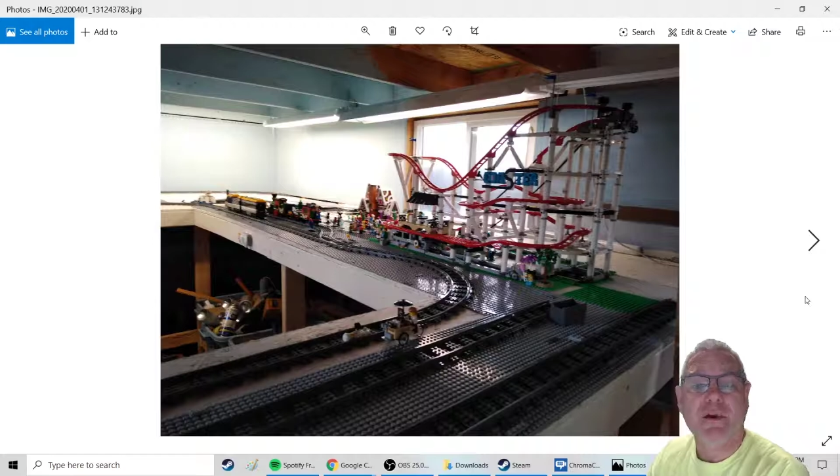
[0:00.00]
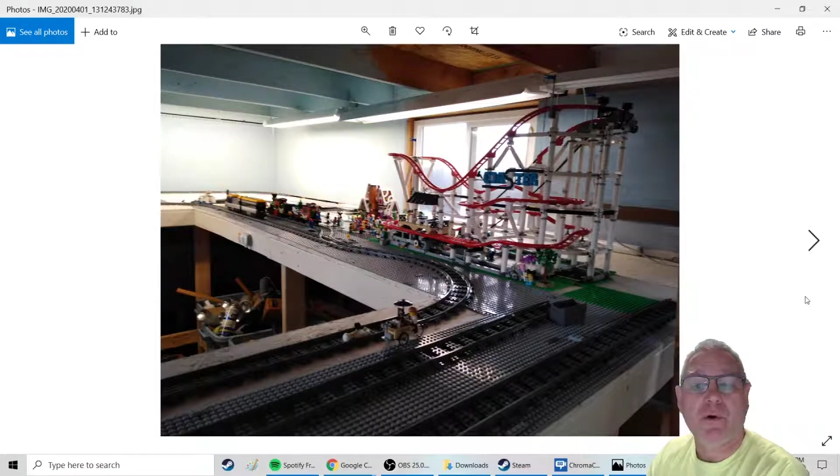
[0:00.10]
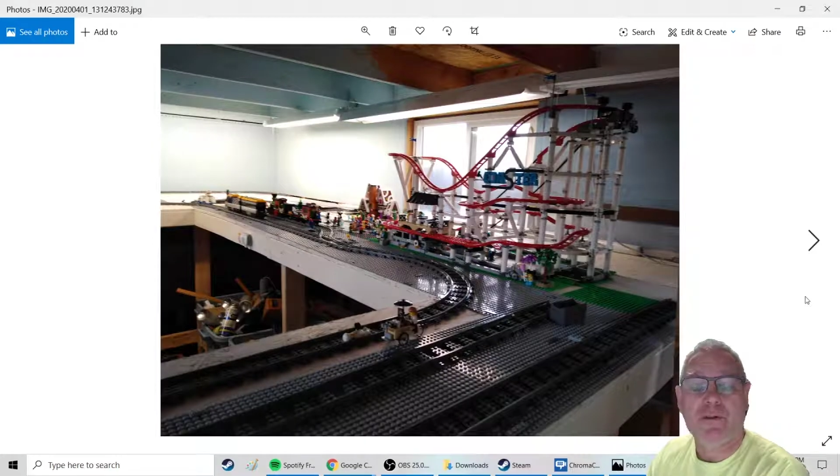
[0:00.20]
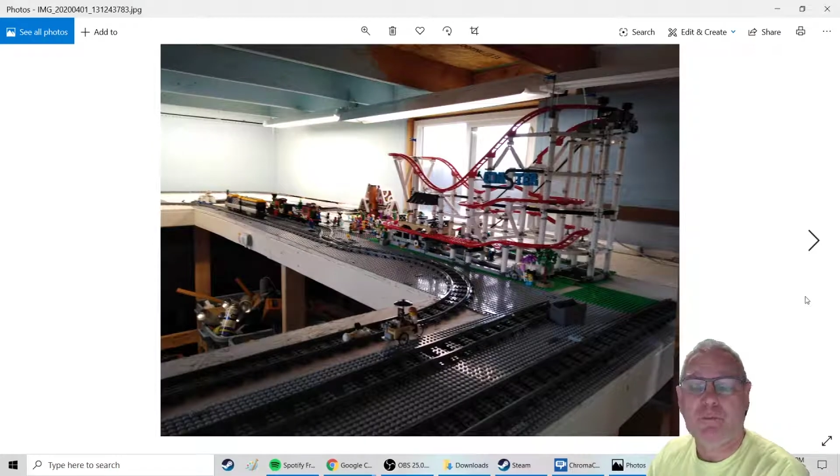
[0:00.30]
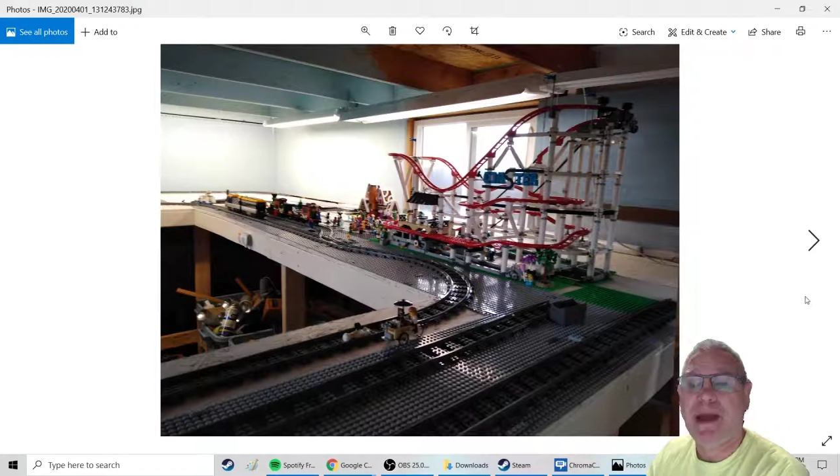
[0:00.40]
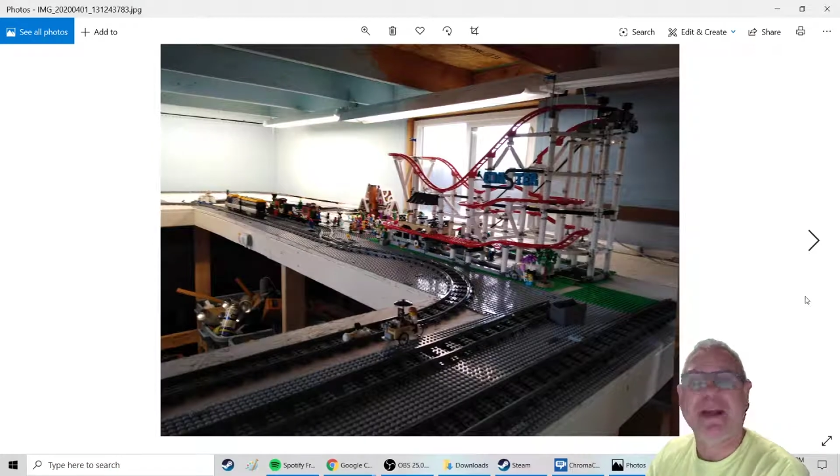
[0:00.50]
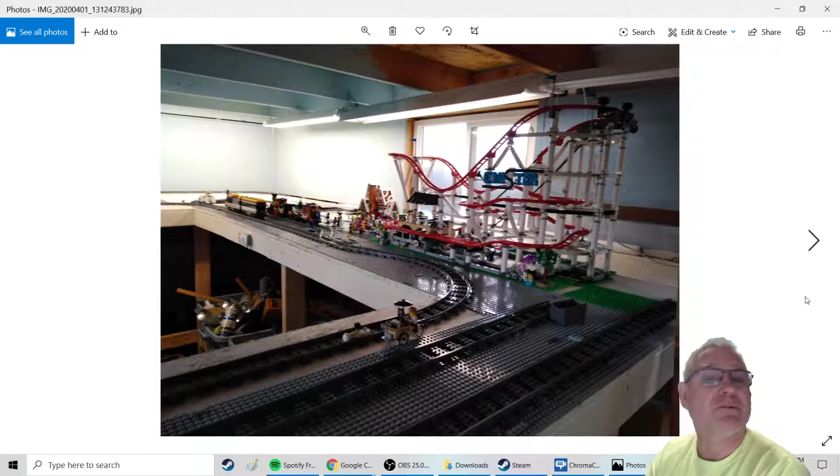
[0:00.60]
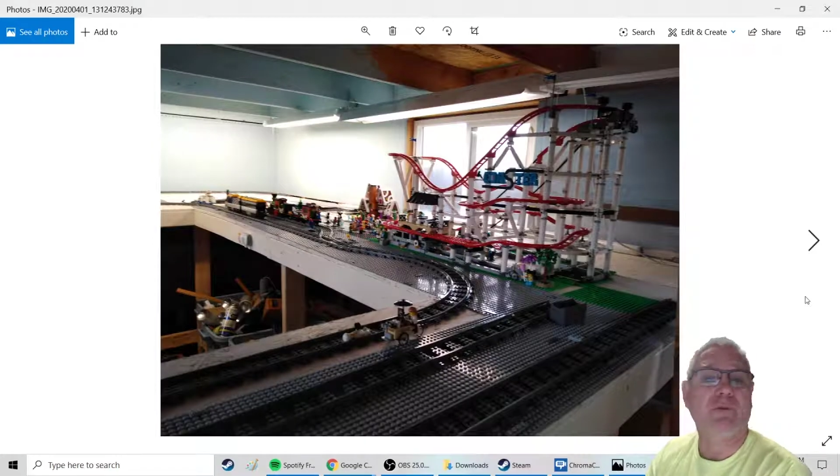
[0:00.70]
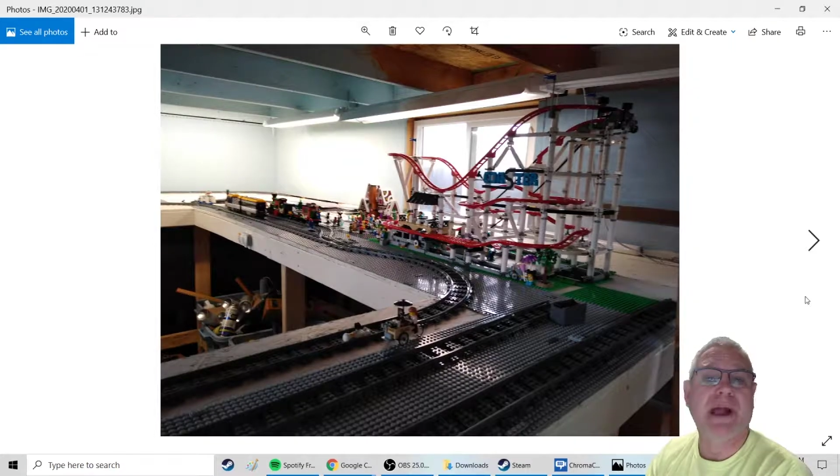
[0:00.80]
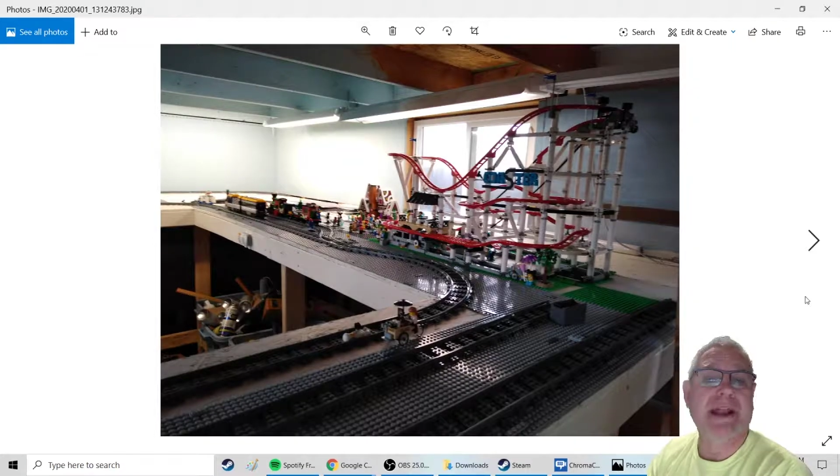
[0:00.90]
or their
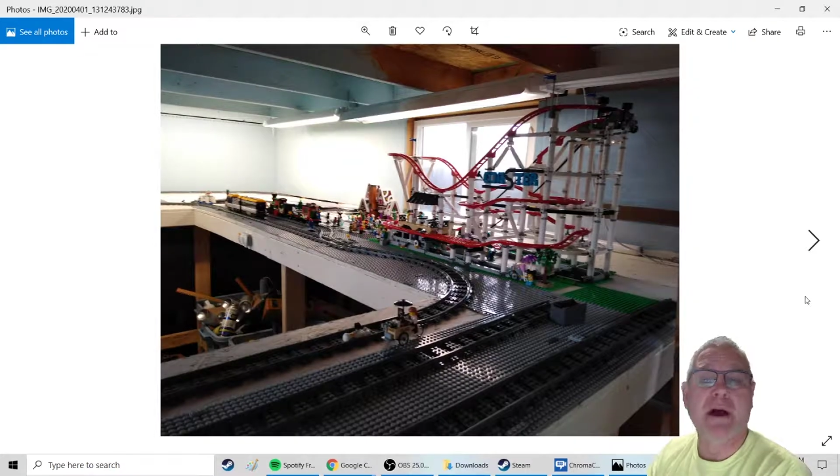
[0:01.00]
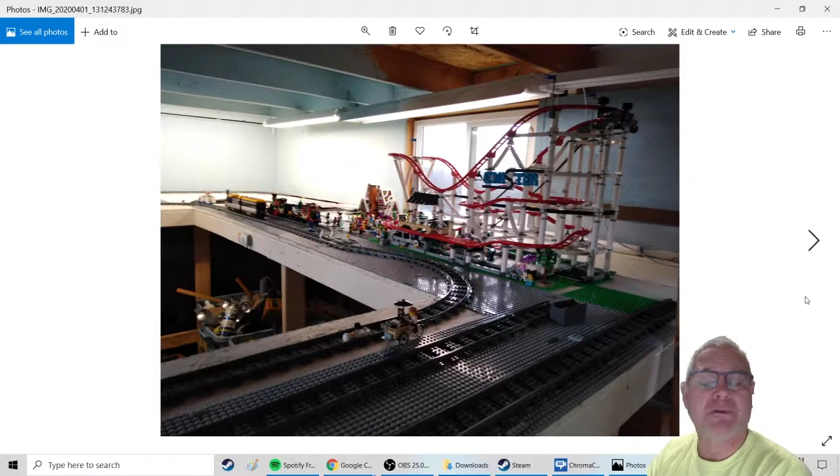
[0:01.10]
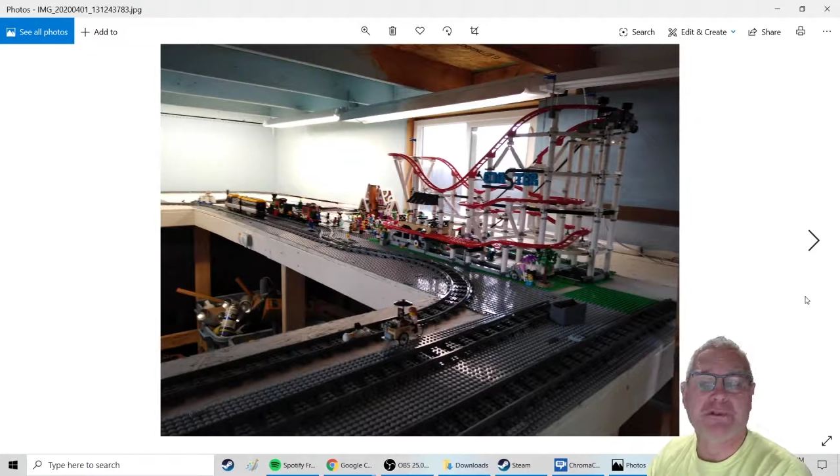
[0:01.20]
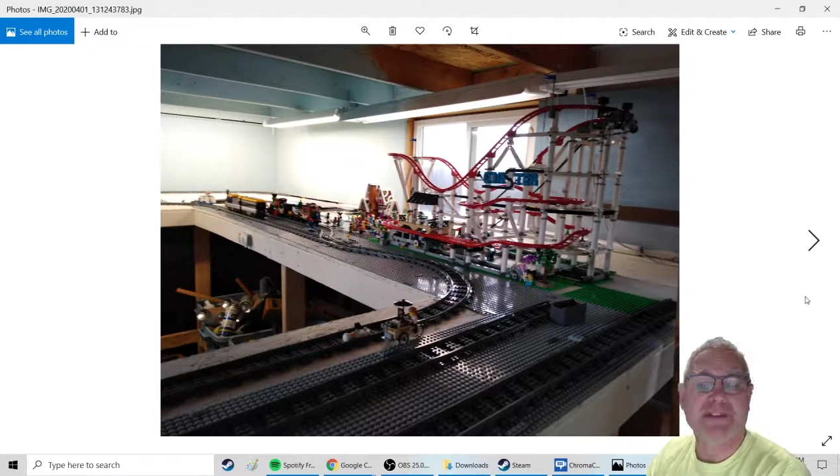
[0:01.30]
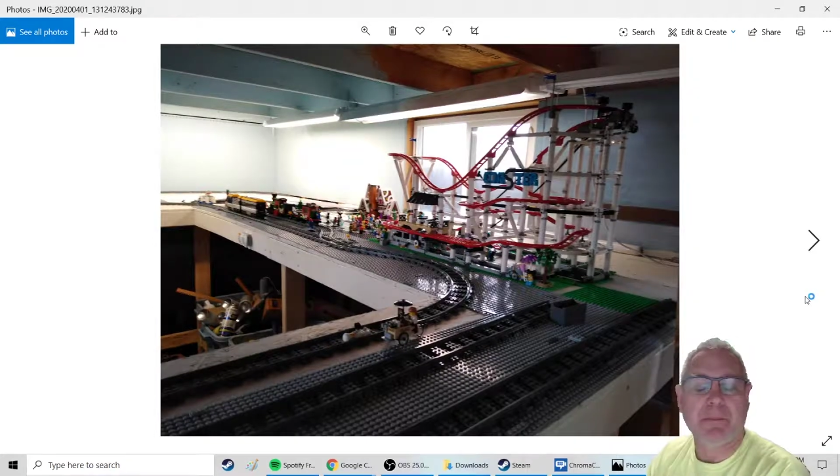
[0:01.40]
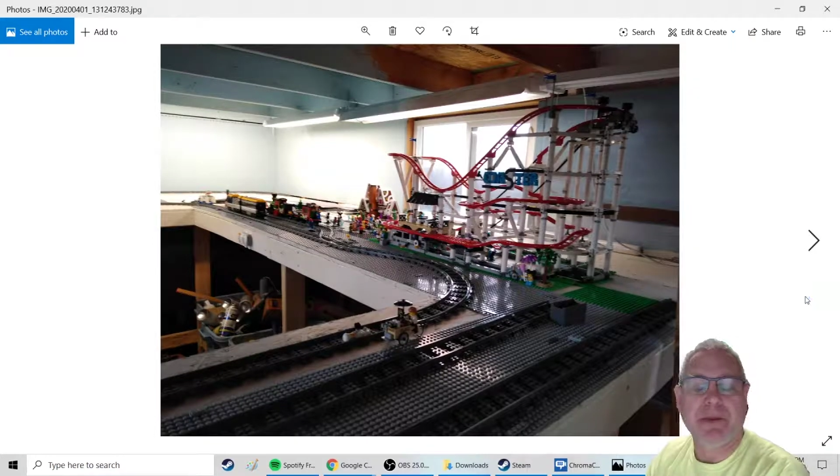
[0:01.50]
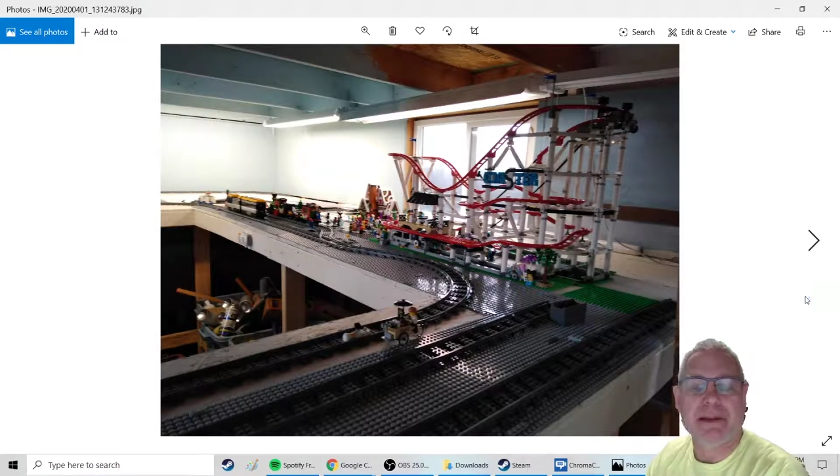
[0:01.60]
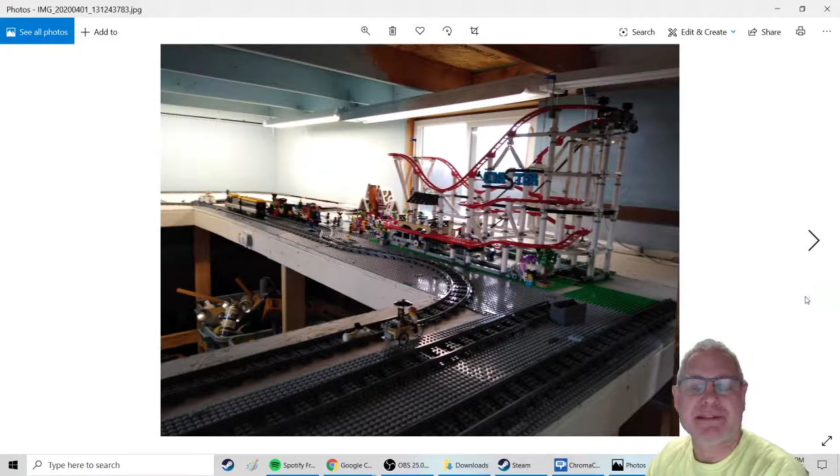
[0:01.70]
patent ran out or something,